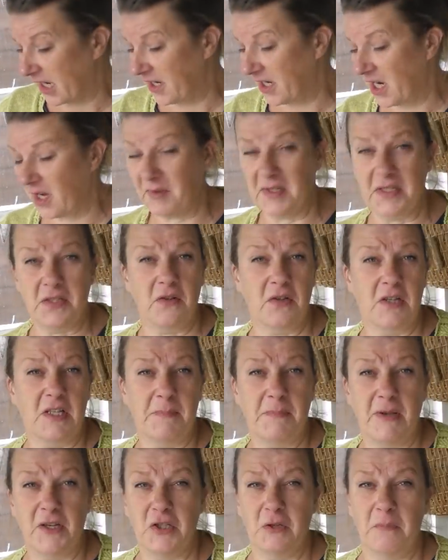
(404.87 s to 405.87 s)
I know it's got a
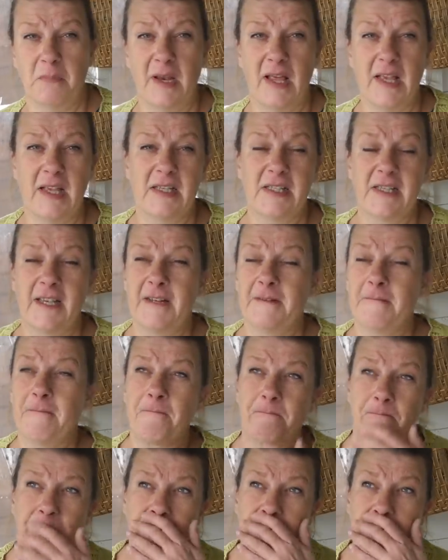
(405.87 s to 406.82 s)
special place in